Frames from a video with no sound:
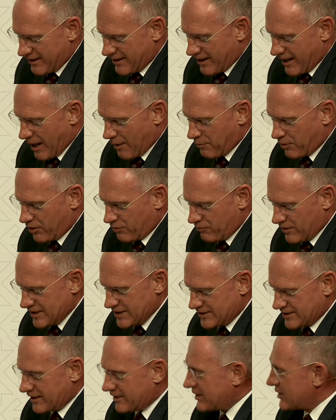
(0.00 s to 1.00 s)
I'm
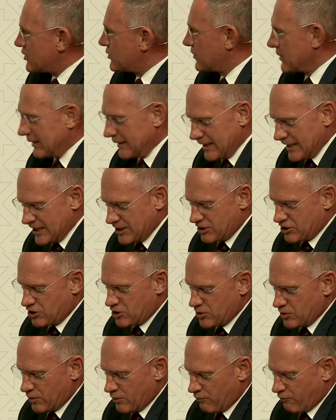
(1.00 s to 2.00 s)
convinced that this will lead
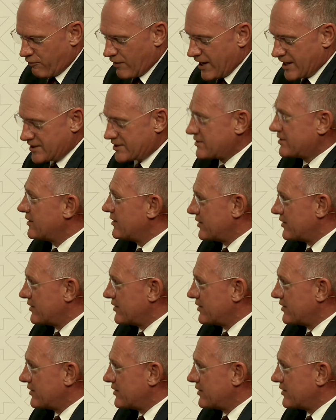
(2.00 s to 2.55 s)
to faster